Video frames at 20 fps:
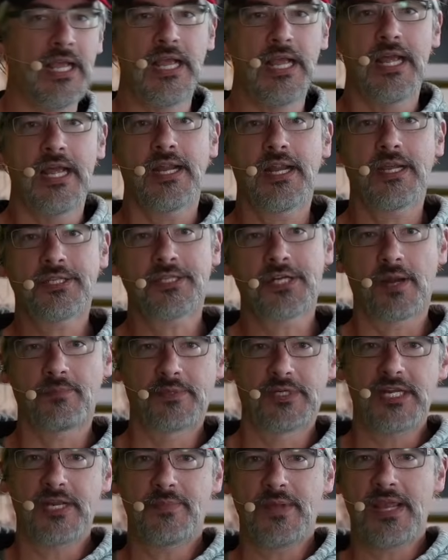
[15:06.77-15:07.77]
Next up,
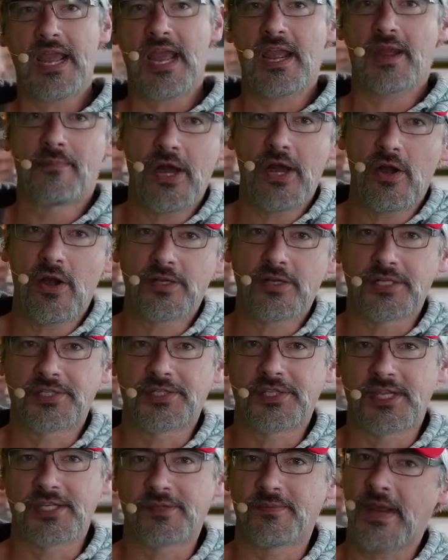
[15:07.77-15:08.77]
DBA Emeritus
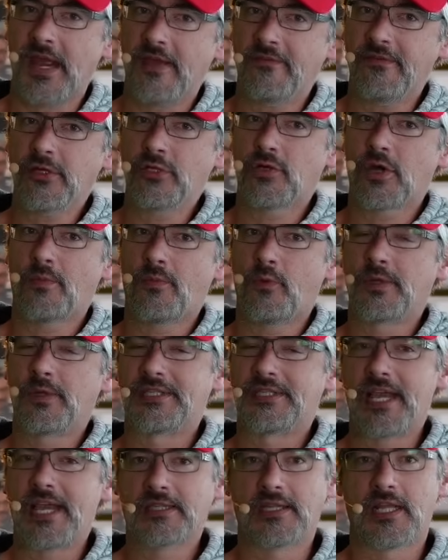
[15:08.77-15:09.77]
says, I'm having trouble with
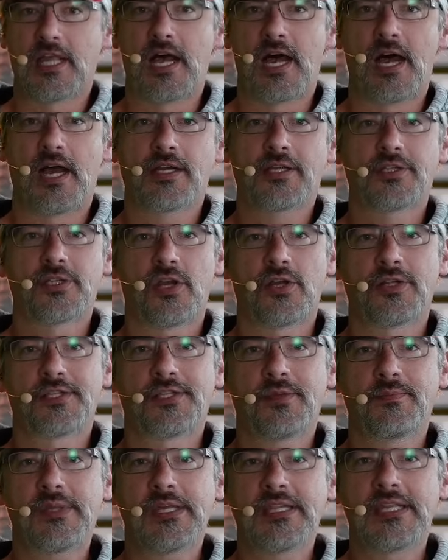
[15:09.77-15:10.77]
deadlocks on
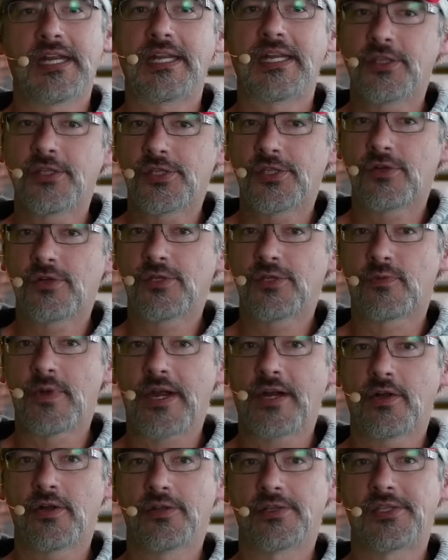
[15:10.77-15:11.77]
something that inserts
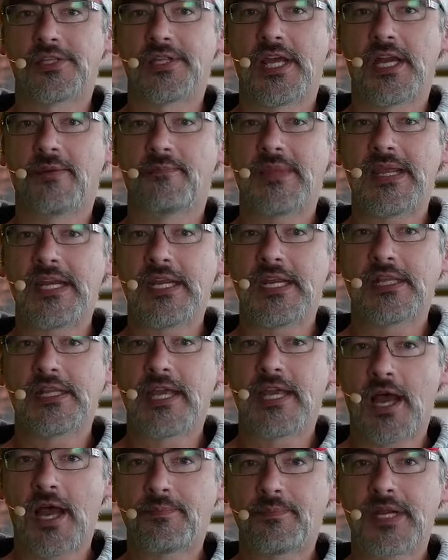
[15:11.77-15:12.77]
records and then
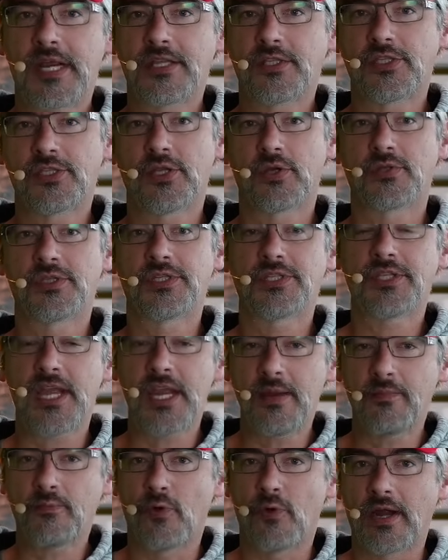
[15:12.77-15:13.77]
immediately updates those
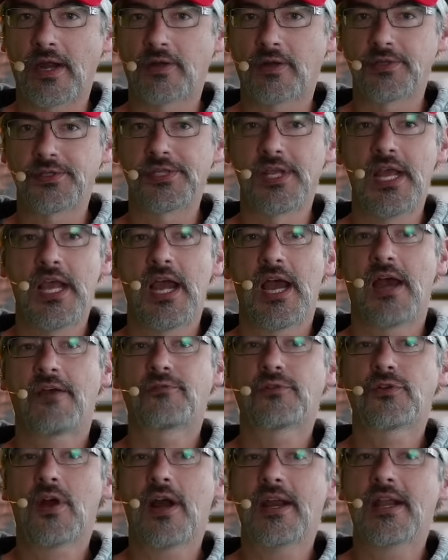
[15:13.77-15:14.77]
same records. I've
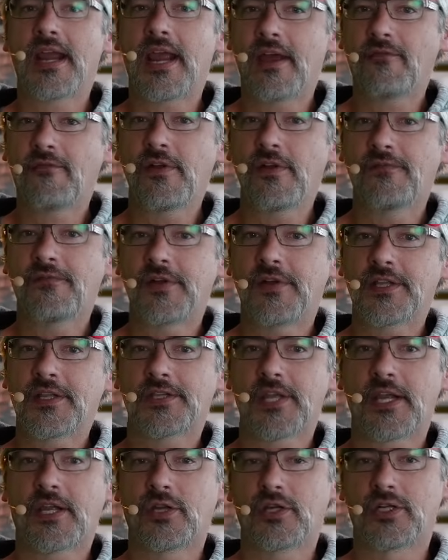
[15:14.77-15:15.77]
tried every fix
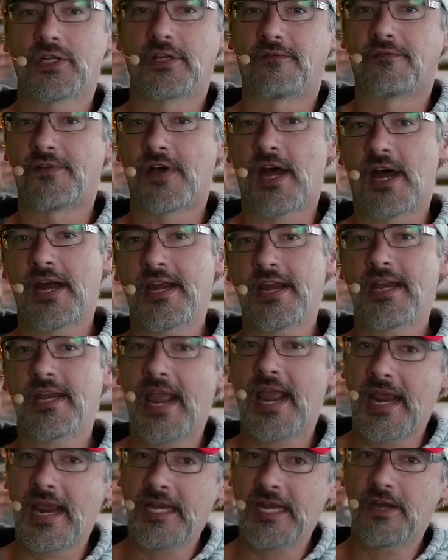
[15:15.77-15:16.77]
I could divine.
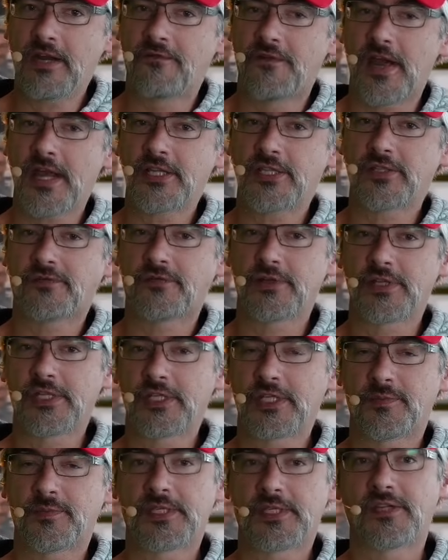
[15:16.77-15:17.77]
Any advice for this
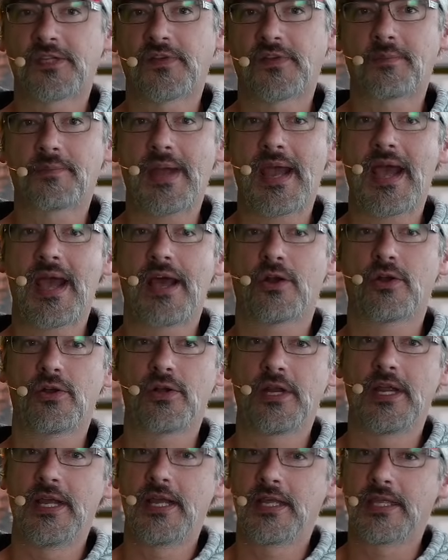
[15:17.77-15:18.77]
specific
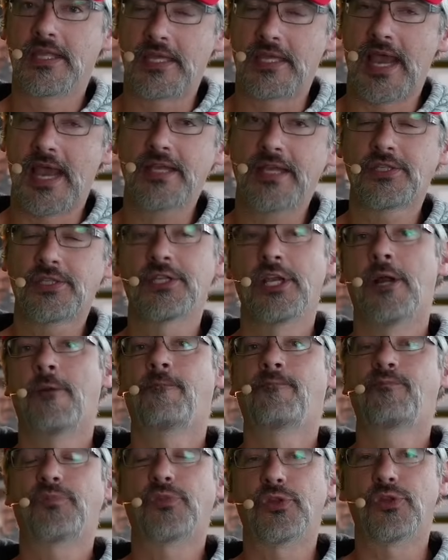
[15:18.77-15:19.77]
pattern? Yes,
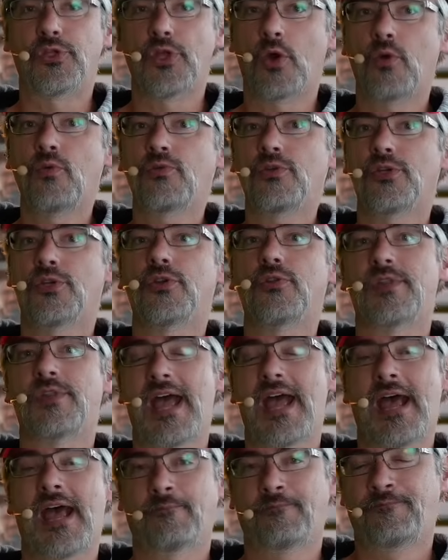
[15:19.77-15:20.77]
don't do
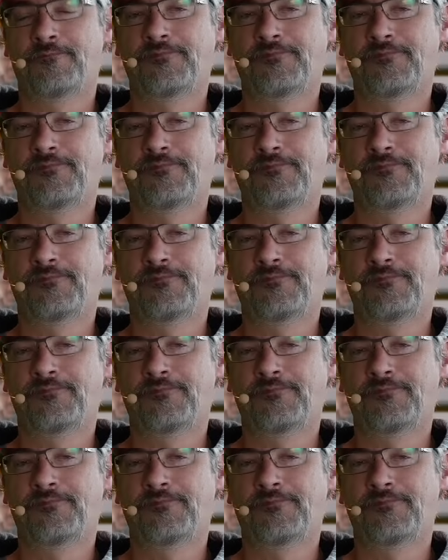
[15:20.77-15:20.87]
that.